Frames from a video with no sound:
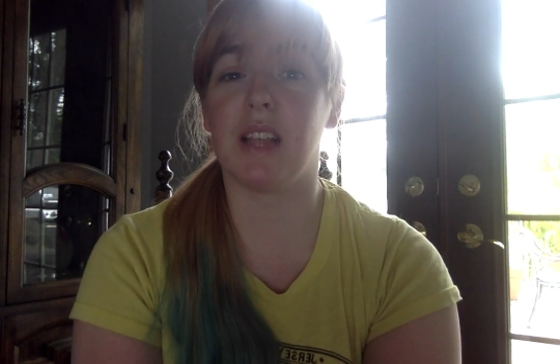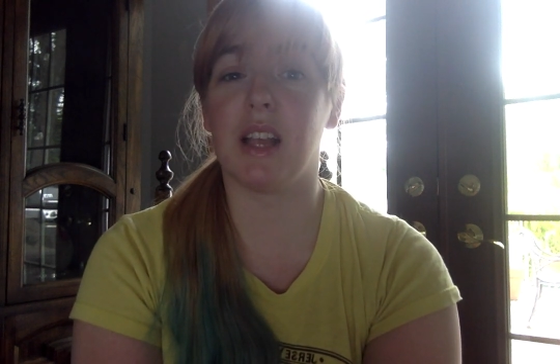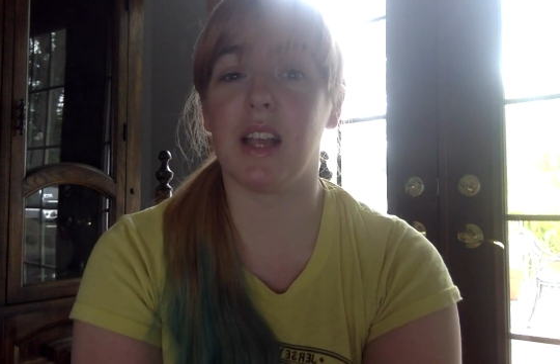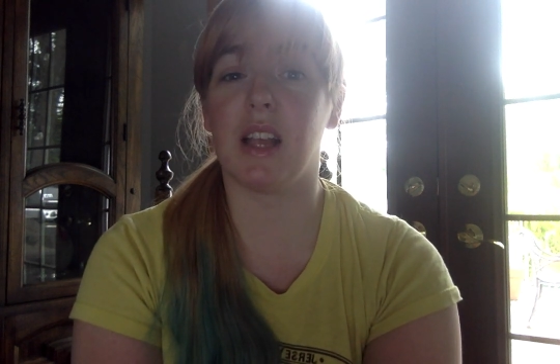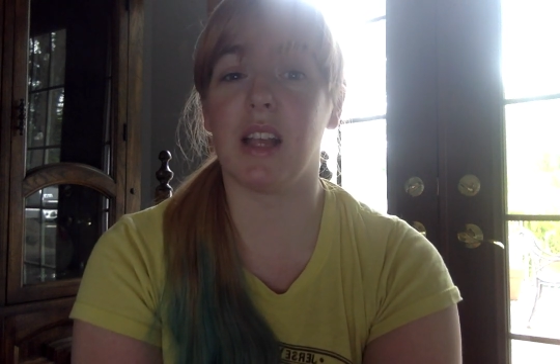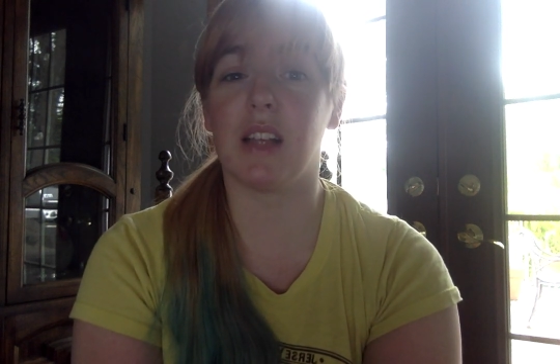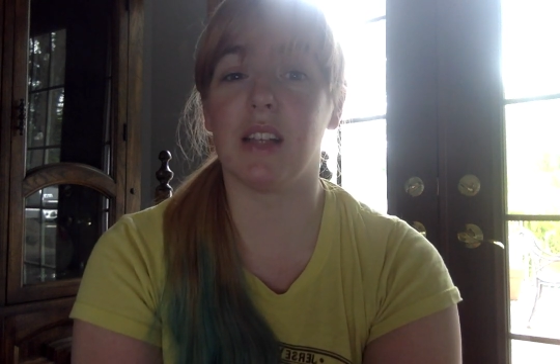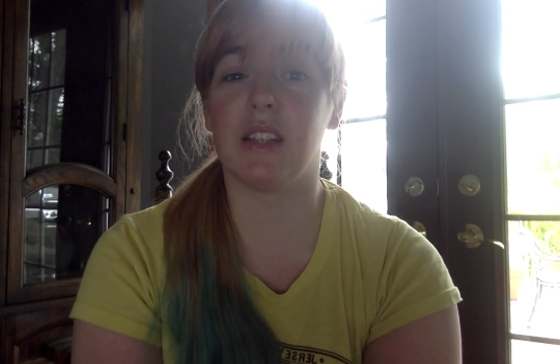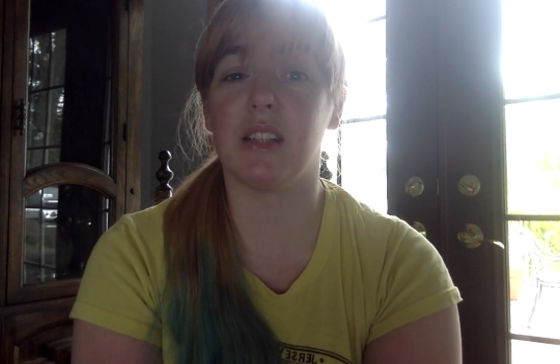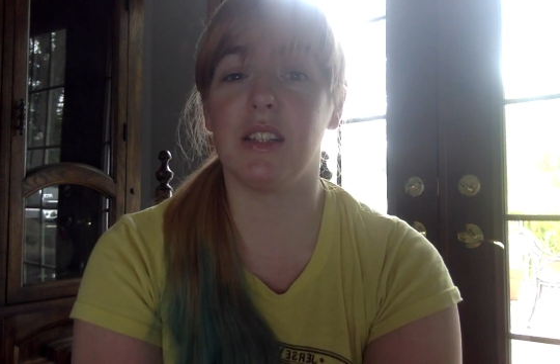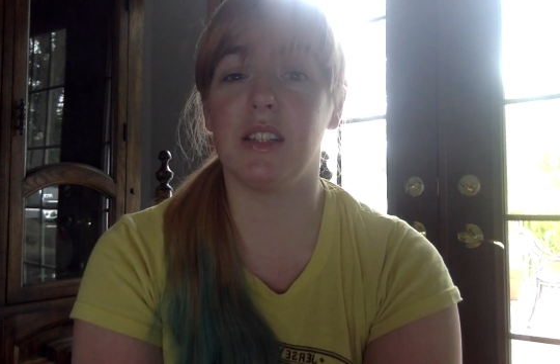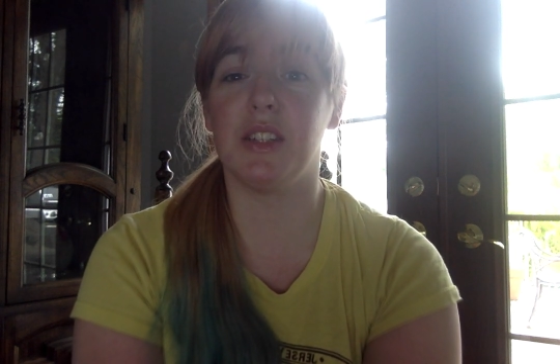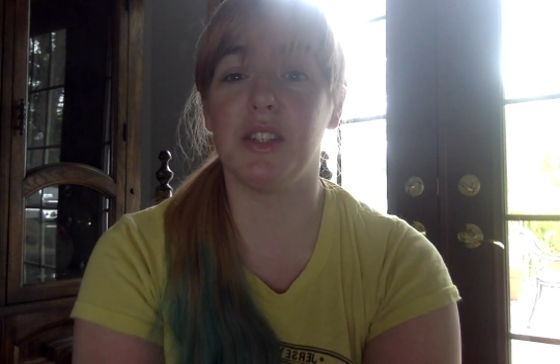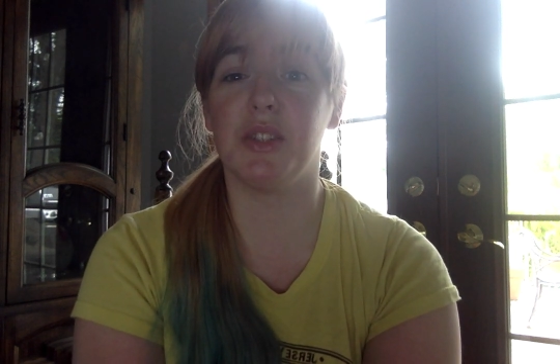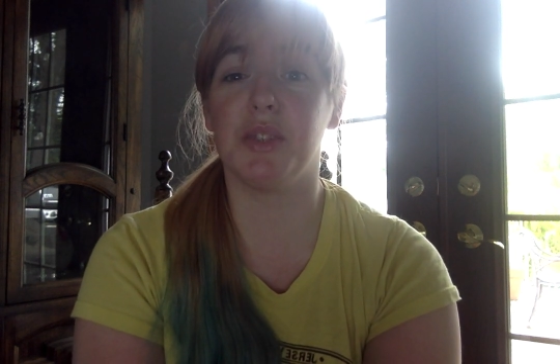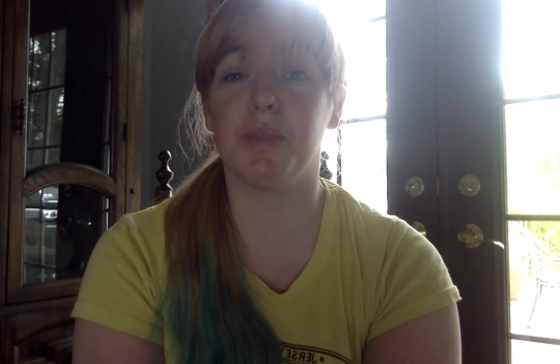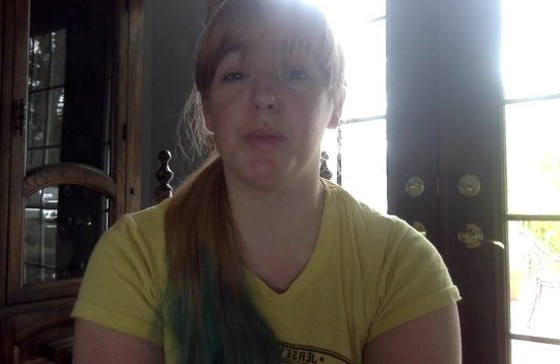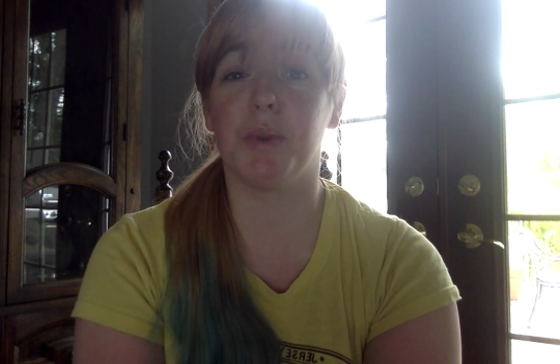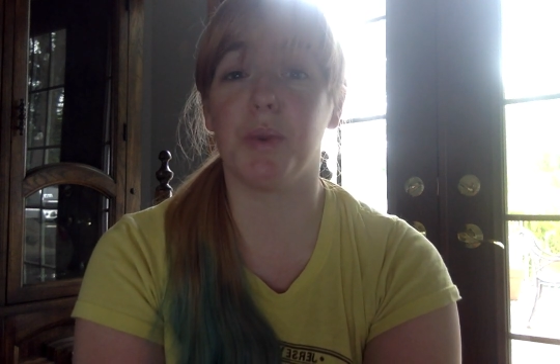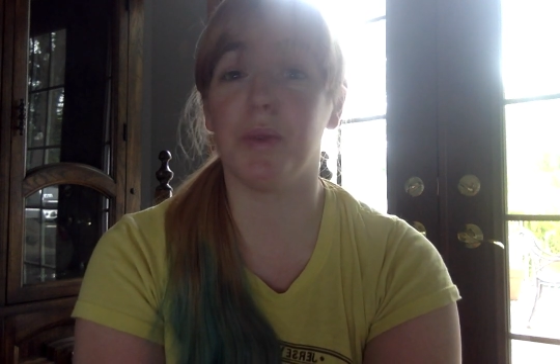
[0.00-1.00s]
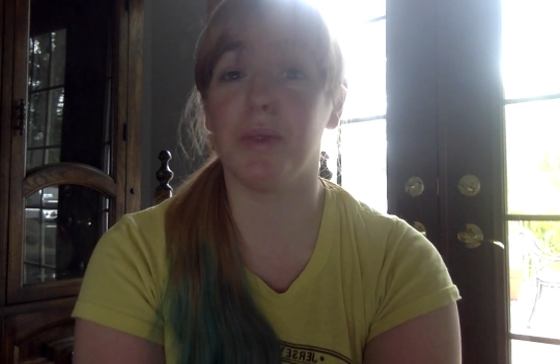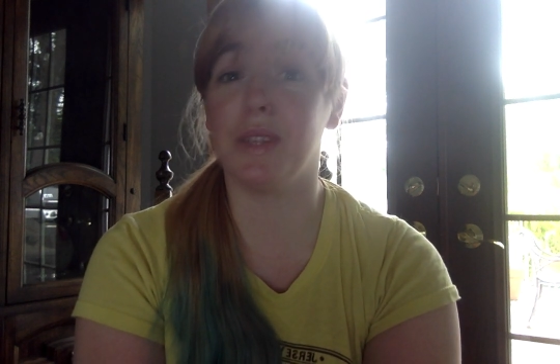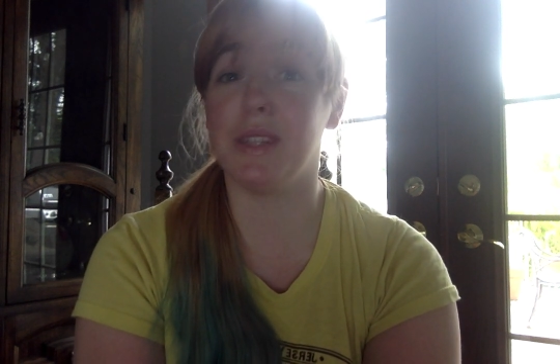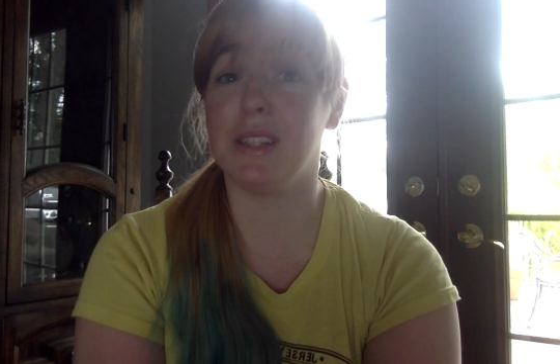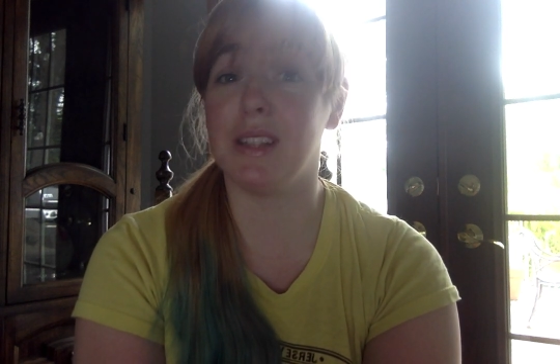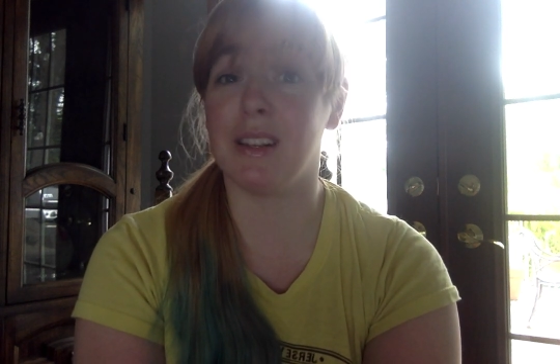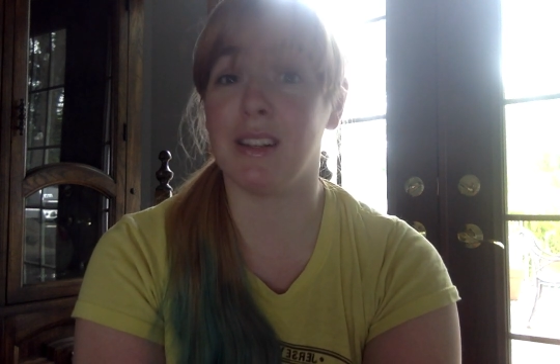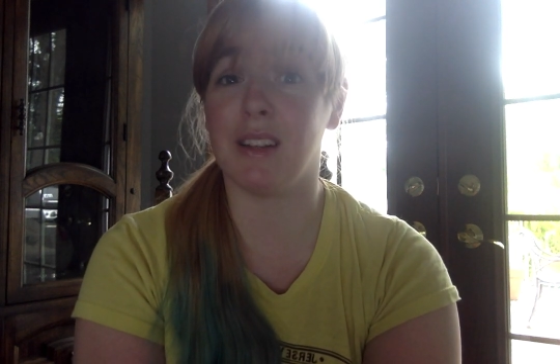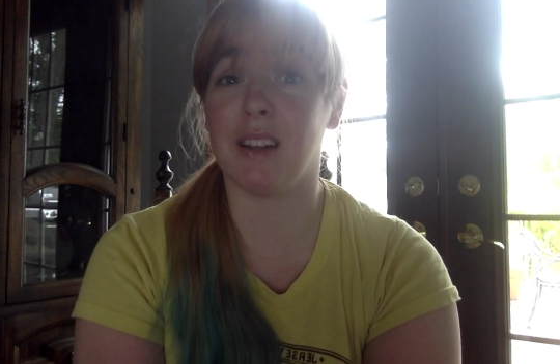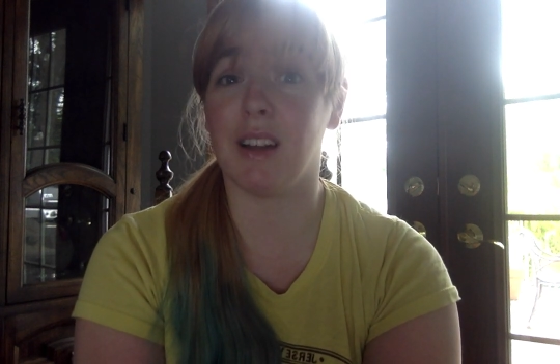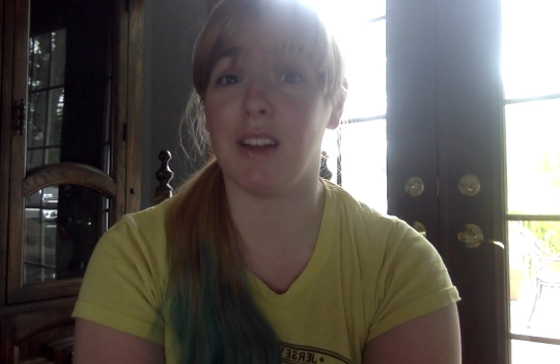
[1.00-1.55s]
and the t-shirts were only $10,